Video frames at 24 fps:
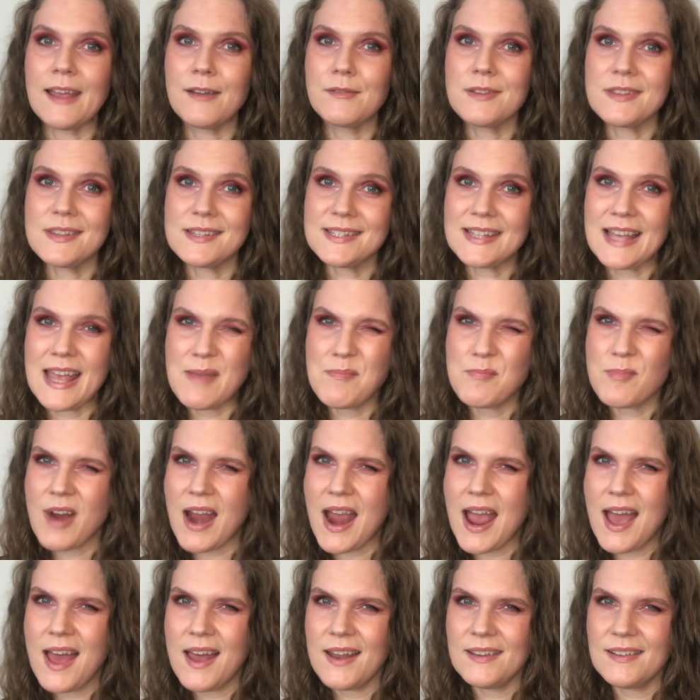with the same
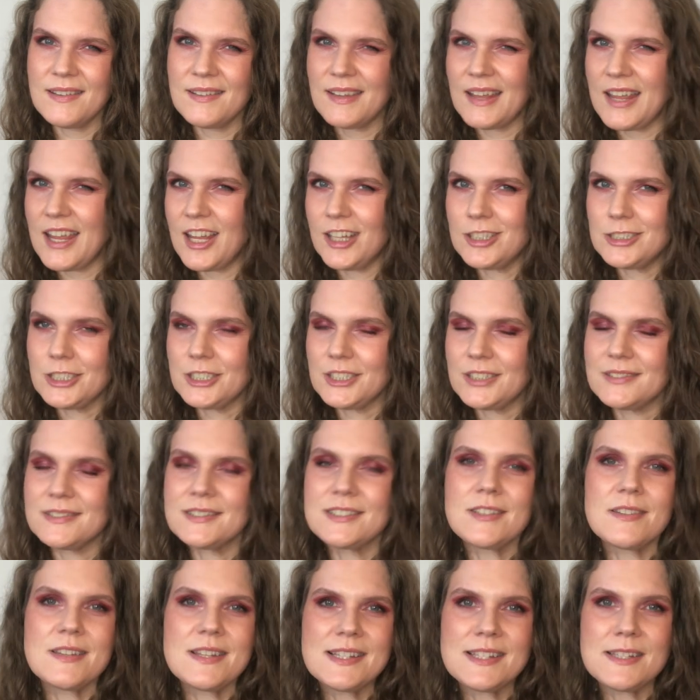brand-ish,
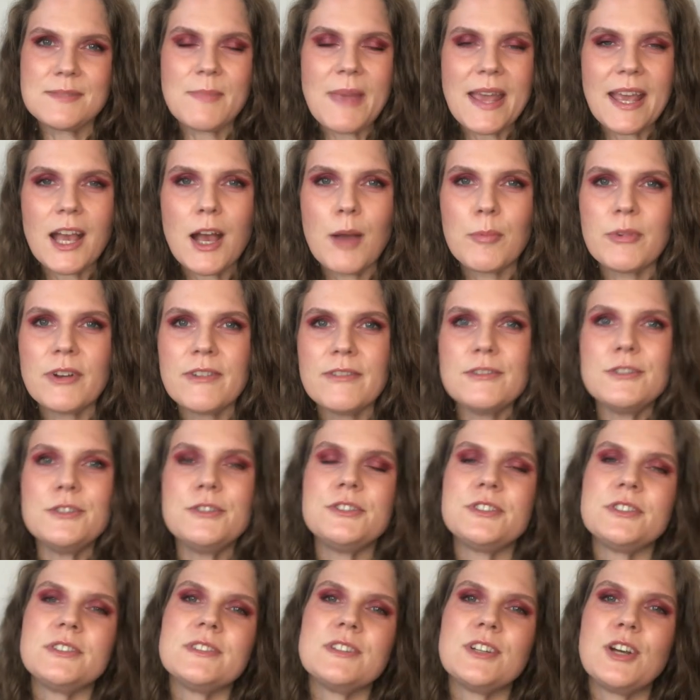so this is Makeup
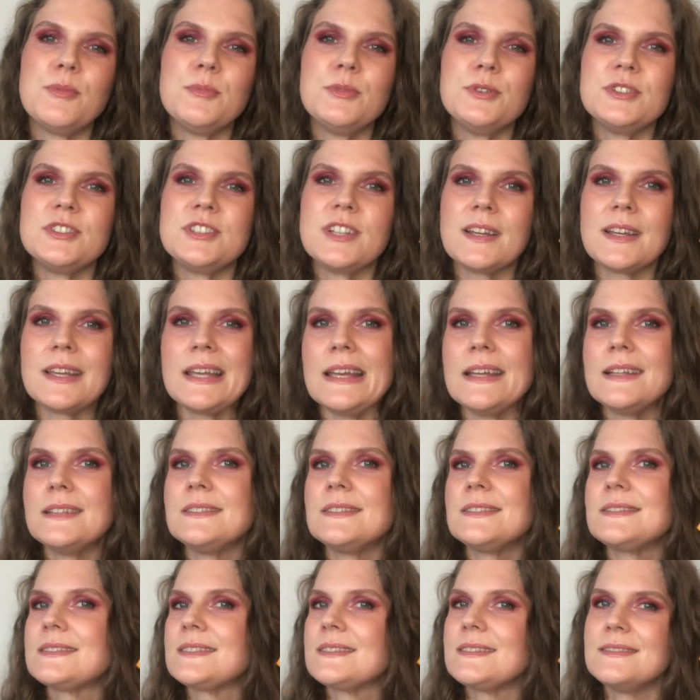Revolution Kombucha
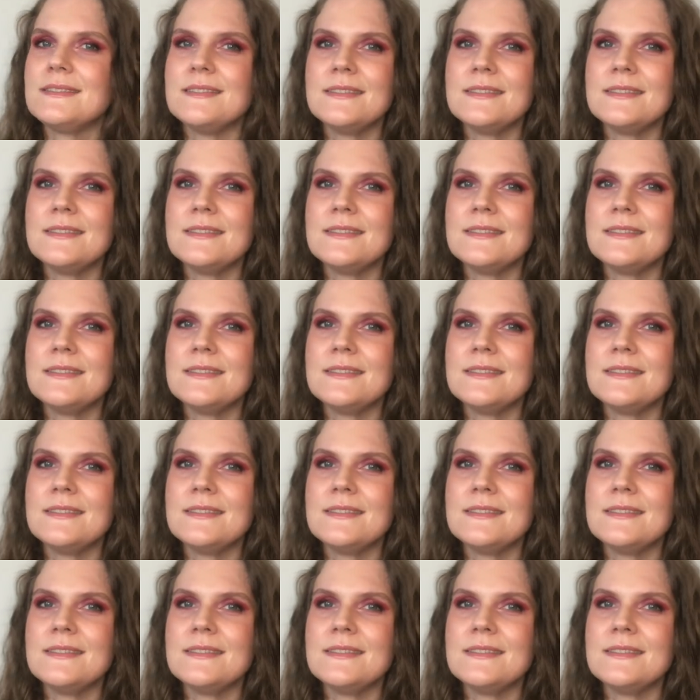Kiss.